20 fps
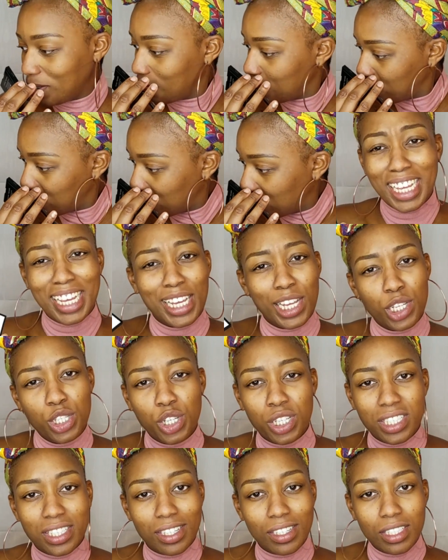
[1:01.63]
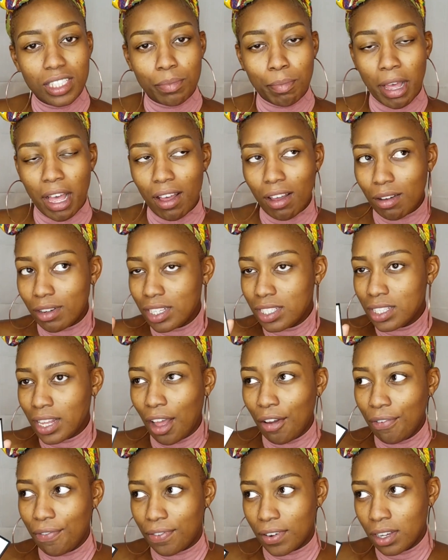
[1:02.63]
It's an interesting smell. It's
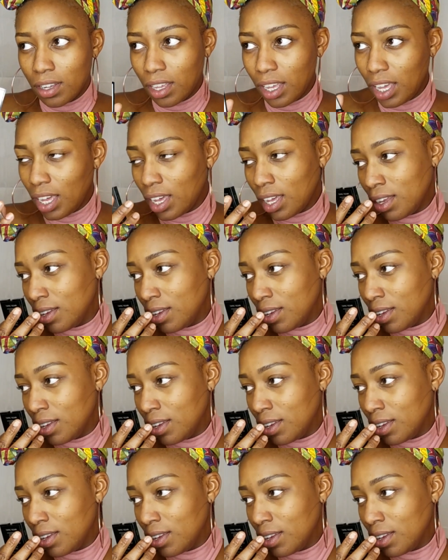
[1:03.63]
not funky.